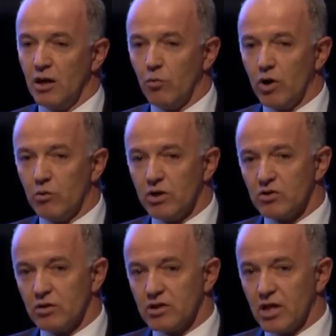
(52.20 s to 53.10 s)
And what I want to
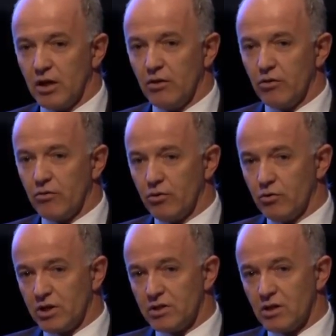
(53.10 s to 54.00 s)
sort of take you through
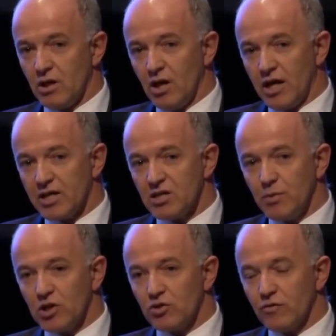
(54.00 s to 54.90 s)
is, I guess, a
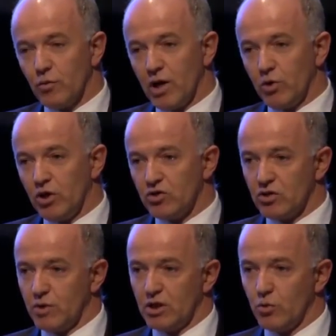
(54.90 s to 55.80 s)
picture of where we used
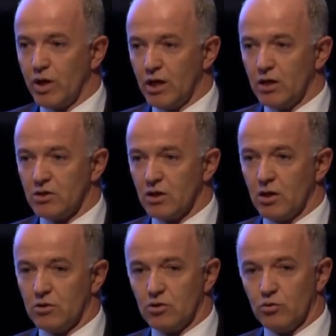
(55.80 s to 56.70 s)
to be 20 years
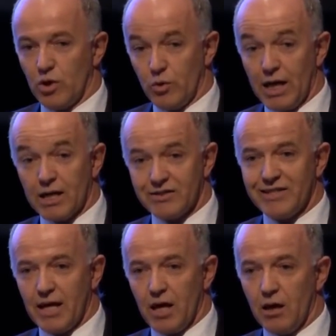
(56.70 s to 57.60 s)
ago to where we are
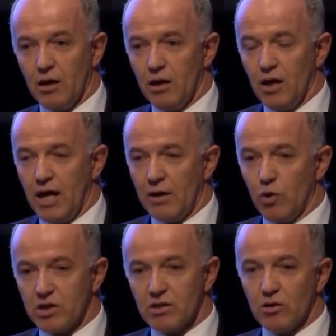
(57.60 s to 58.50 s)
today. And
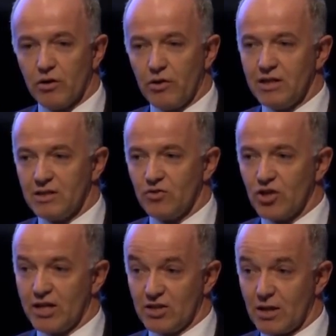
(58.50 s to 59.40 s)
whilst a lot of things have
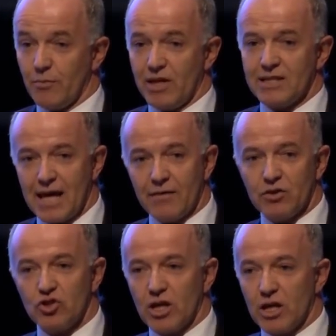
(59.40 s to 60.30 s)
changed, some things
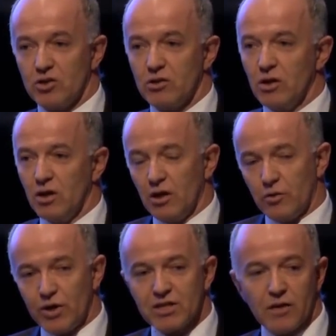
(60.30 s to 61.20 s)
haven't changed. The
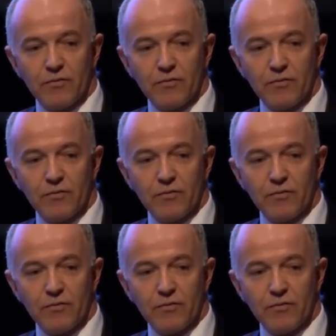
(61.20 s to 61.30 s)
reason I'm